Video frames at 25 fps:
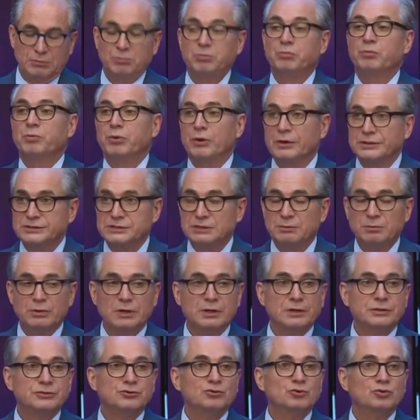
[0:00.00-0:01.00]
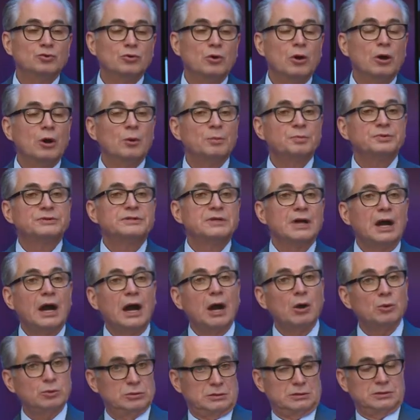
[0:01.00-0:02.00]
possible to opt
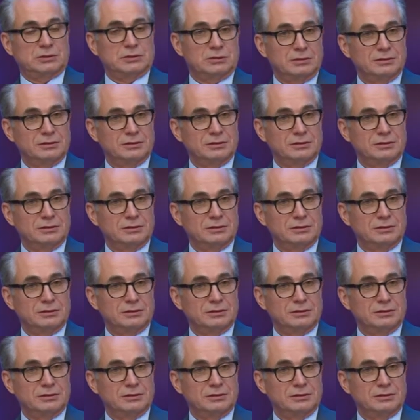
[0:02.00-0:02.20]
out